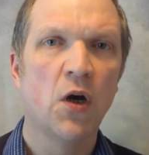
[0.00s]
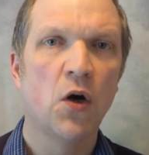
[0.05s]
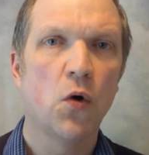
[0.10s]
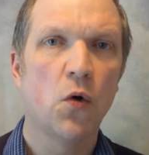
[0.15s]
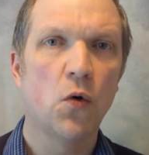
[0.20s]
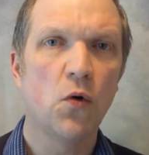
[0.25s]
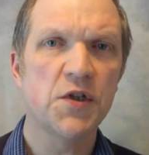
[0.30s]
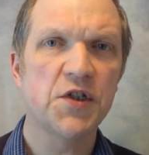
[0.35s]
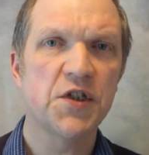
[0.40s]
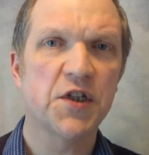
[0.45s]

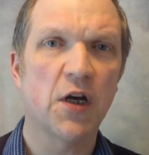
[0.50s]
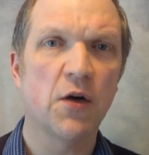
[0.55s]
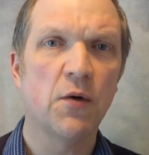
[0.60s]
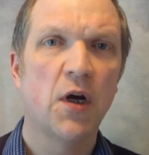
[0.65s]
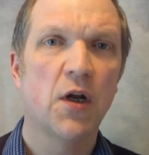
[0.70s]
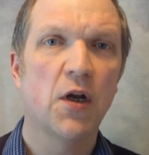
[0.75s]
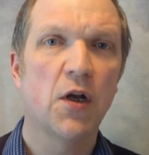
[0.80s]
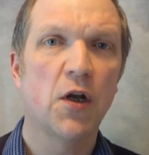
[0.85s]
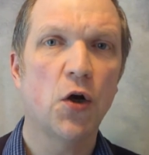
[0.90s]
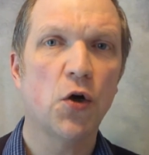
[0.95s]
Also,
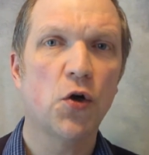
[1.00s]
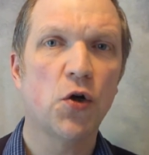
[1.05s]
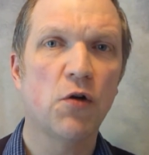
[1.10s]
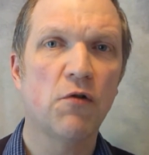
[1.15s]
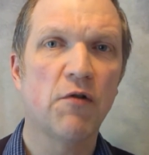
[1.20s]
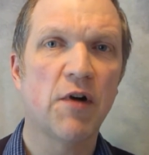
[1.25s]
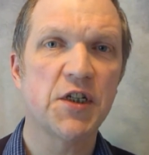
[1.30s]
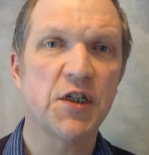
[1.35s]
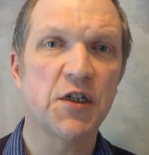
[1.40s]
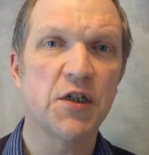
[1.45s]
local
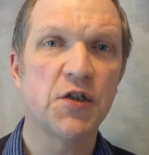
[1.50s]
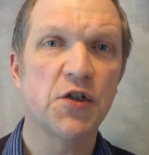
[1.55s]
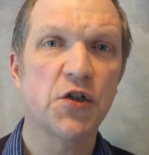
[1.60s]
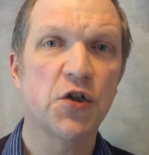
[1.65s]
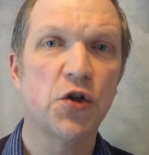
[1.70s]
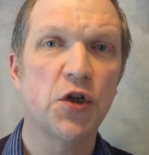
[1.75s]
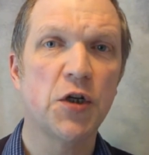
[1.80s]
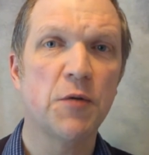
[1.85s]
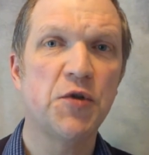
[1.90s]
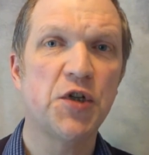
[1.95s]
residents
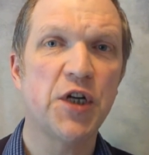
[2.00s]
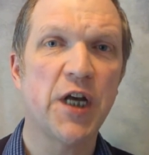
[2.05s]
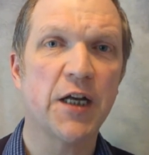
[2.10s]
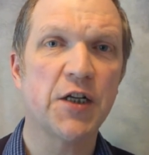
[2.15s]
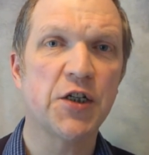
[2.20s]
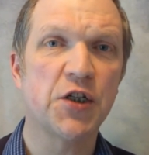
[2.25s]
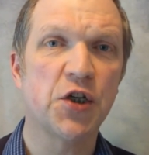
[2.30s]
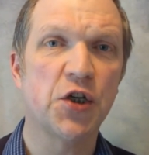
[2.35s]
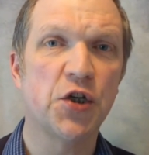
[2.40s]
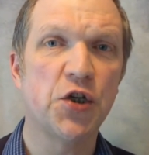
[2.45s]
could
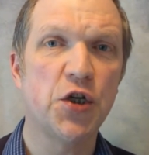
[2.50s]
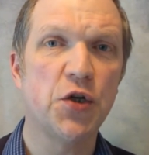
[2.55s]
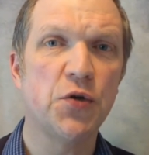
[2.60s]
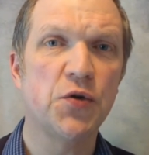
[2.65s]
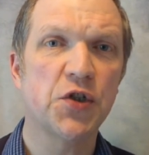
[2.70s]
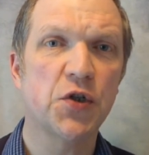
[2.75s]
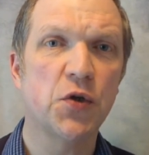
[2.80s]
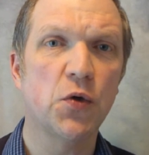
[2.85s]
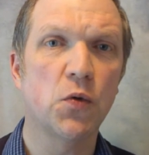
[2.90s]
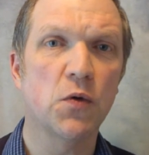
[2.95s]
object to new
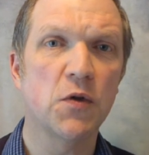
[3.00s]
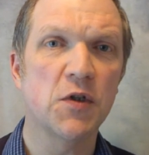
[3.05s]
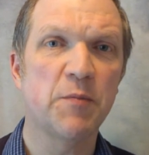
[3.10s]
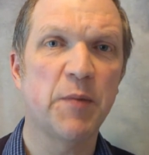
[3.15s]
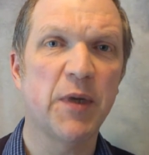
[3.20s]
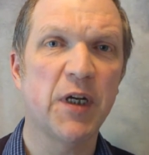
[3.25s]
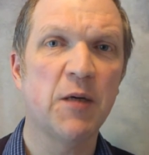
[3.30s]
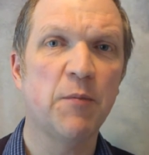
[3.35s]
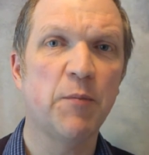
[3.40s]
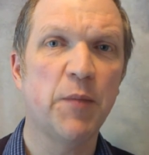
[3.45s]
schools
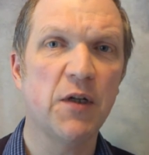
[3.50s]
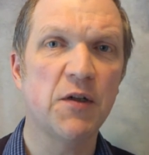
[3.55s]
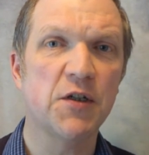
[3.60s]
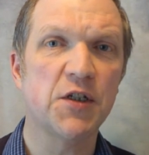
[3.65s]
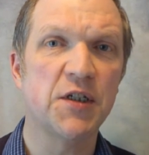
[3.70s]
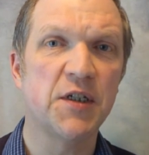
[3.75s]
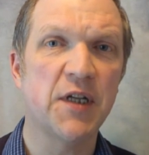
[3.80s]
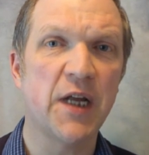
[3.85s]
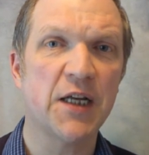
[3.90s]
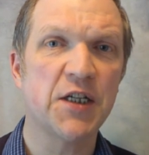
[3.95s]
being built
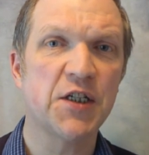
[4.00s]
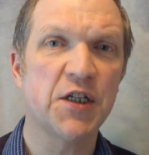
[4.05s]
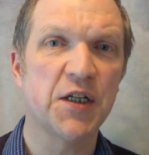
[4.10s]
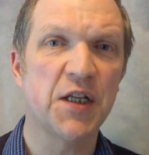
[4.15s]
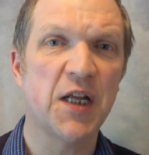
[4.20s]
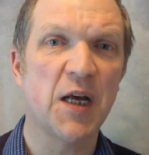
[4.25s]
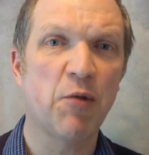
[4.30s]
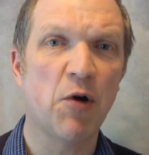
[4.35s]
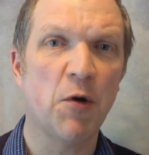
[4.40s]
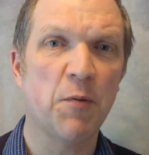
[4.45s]
next to
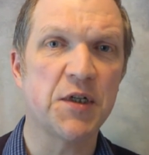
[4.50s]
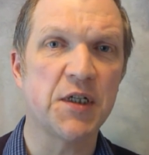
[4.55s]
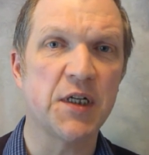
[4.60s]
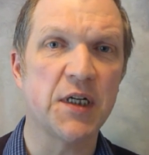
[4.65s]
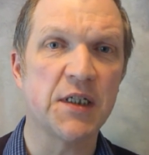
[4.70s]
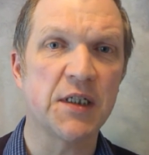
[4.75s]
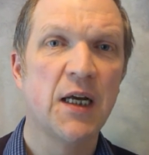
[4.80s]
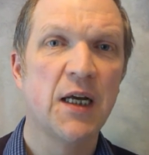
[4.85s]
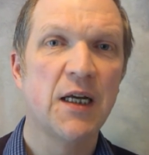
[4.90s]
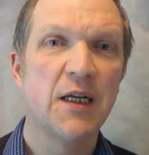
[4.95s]
their
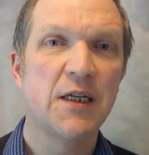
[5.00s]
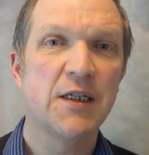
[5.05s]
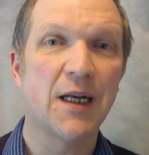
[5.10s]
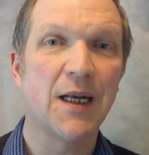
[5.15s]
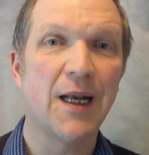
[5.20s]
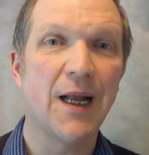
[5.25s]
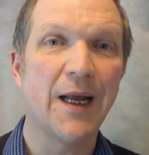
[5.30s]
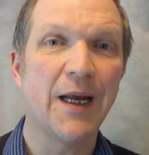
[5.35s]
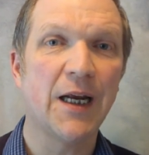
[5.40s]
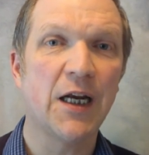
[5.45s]
properties,
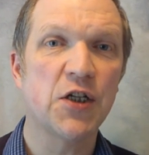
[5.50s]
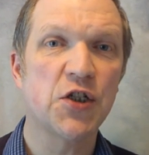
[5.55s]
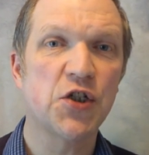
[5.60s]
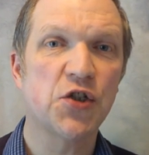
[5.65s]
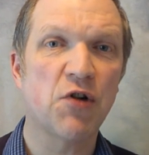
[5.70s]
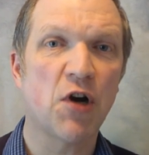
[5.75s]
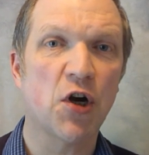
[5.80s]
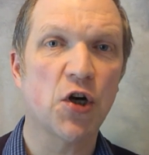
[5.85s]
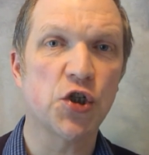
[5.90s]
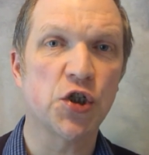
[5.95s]
delaying
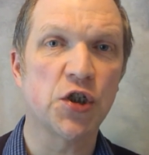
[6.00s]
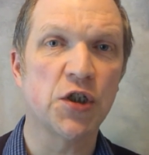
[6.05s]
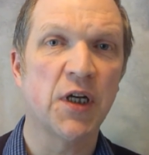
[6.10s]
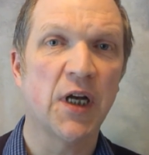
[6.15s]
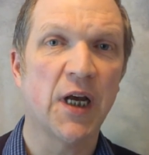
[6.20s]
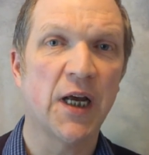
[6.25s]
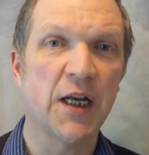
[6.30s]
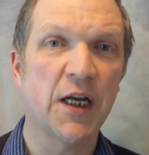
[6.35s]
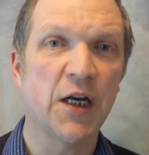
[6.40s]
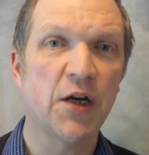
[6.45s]
construction
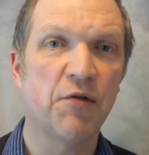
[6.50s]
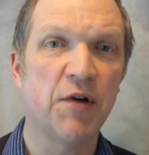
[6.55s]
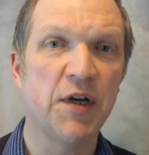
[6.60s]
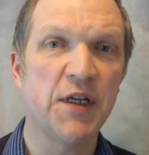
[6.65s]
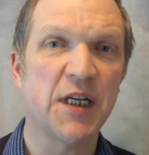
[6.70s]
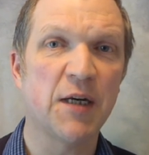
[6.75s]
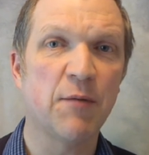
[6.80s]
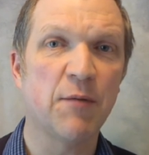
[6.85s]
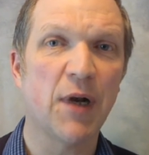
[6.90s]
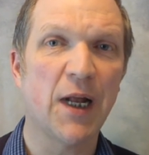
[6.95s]
and
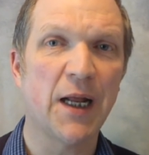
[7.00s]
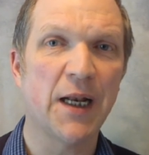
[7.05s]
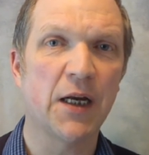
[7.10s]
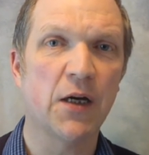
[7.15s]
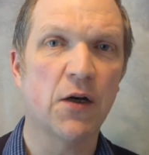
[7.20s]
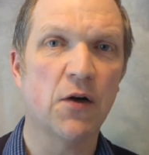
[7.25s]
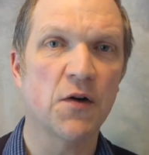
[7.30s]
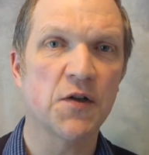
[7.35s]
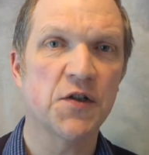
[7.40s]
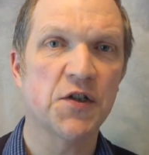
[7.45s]
increasing planning
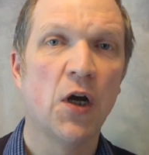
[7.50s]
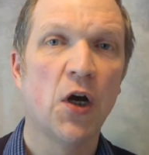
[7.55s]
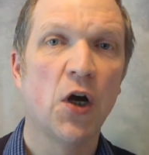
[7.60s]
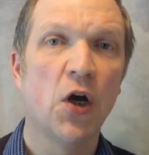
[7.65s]
costs.